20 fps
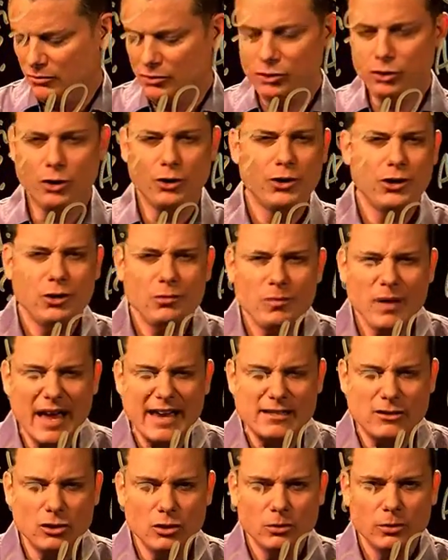learn
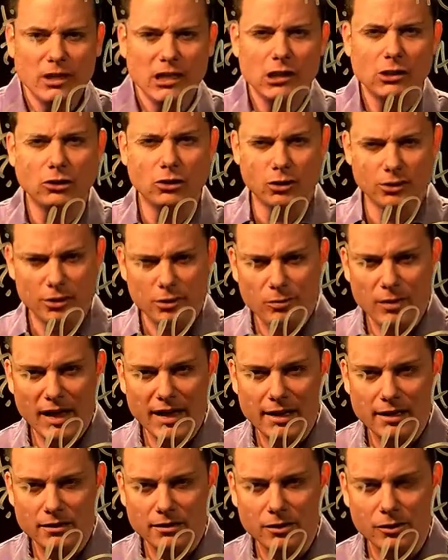by doing, learn
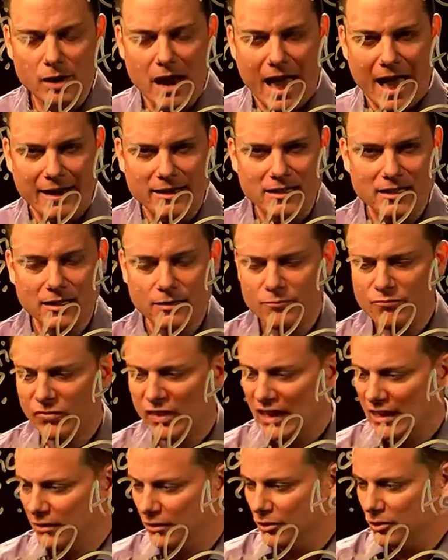by interacting.
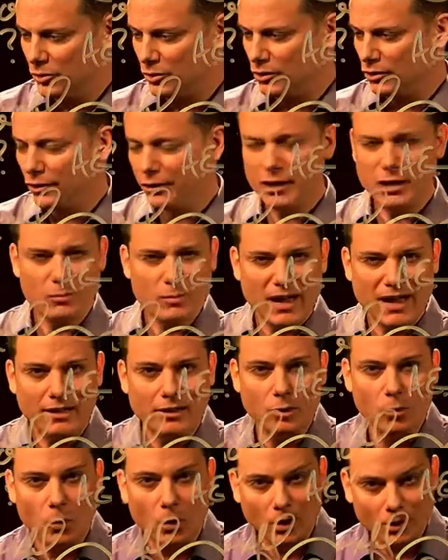There's learning
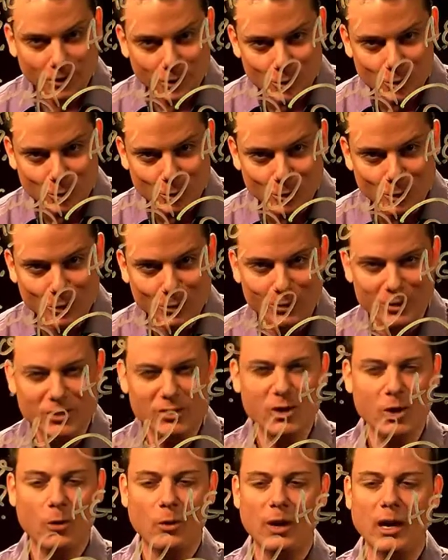by the water cooler,
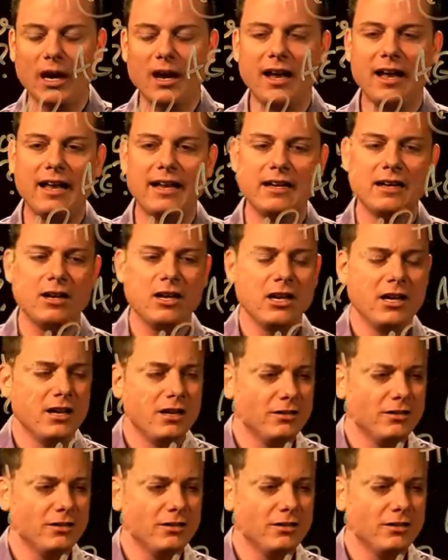what's going on.